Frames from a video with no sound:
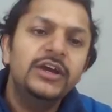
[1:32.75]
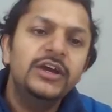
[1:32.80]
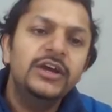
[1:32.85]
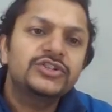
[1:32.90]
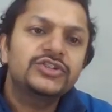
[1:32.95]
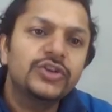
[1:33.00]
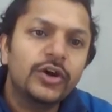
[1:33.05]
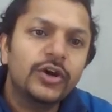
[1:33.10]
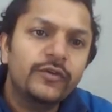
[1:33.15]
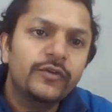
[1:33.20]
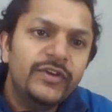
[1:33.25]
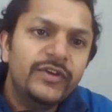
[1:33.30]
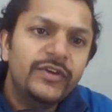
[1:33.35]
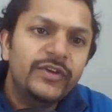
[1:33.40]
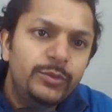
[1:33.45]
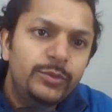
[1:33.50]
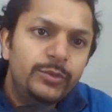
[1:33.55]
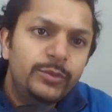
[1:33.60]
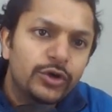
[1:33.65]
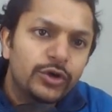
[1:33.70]
So we
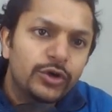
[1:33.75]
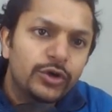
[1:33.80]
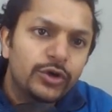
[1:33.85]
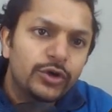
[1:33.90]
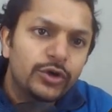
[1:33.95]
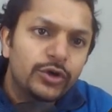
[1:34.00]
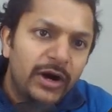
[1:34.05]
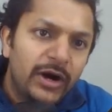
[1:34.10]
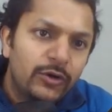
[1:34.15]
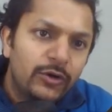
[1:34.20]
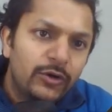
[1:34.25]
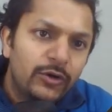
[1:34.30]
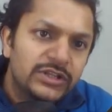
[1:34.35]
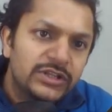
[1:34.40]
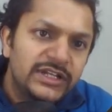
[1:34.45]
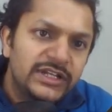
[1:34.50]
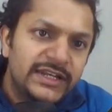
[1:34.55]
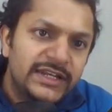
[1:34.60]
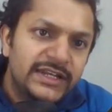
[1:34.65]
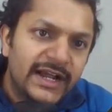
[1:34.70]
would be talking about
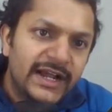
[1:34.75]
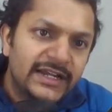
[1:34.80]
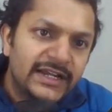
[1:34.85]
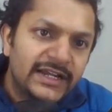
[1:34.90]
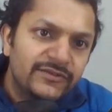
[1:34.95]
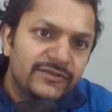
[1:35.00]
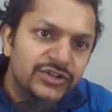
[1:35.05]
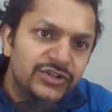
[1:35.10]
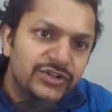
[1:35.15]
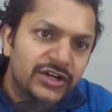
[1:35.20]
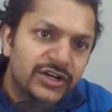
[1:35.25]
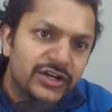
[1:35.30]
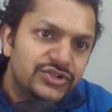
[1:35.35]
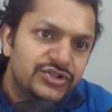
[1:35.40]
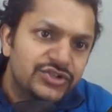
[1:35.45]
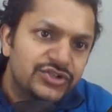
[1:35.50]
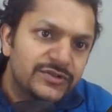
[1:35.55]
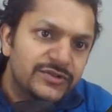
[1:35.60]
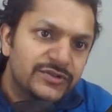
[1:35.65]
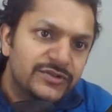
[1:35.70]
the negative
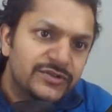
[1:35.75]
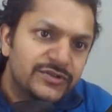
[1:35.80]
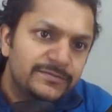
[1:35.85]
charge.